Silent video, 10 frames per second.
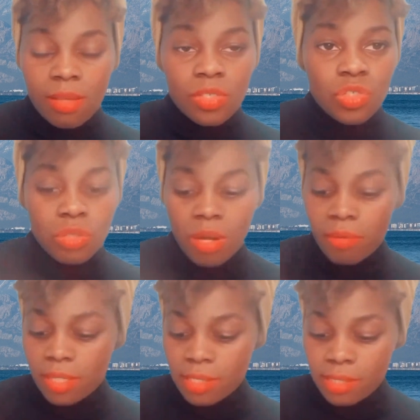
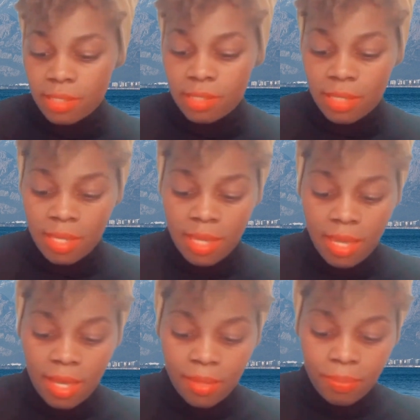insurance.
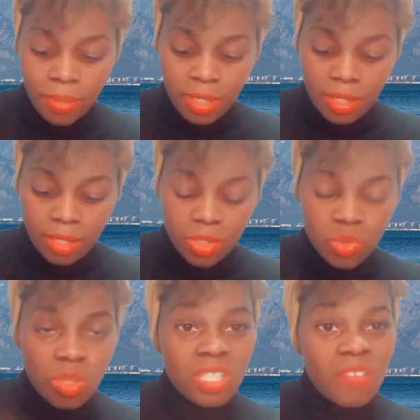I pay
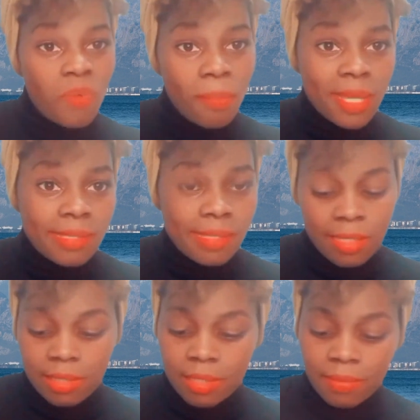
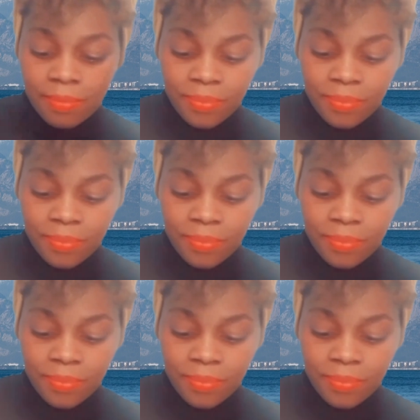24%.